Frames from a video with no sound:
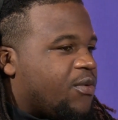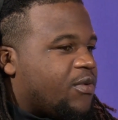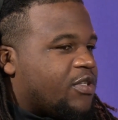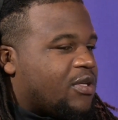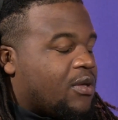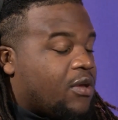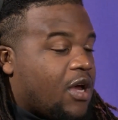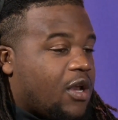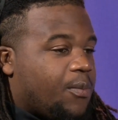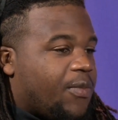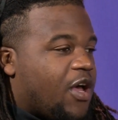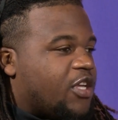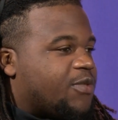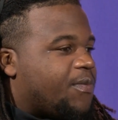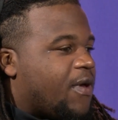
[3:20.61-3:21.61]
We got to
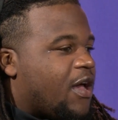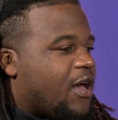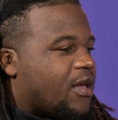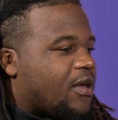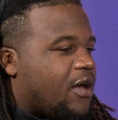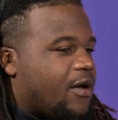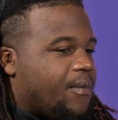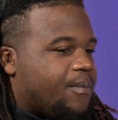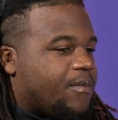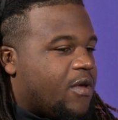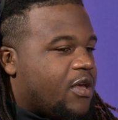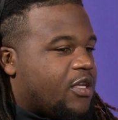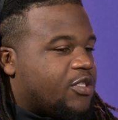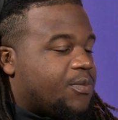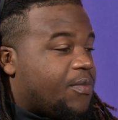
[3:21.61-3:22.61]
bounce back. It's a